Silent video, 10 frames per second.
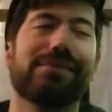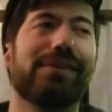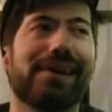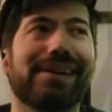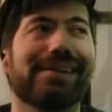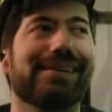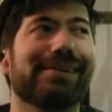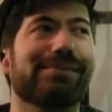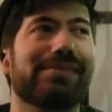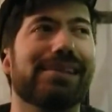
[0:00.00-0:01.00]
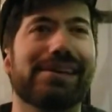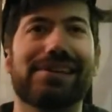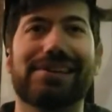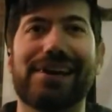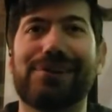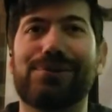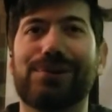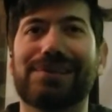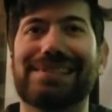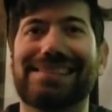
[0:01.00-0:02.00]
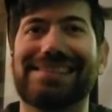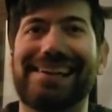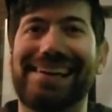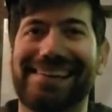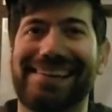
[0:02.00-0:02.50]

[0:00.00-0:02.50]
fucking. Like the, dead horse is dead.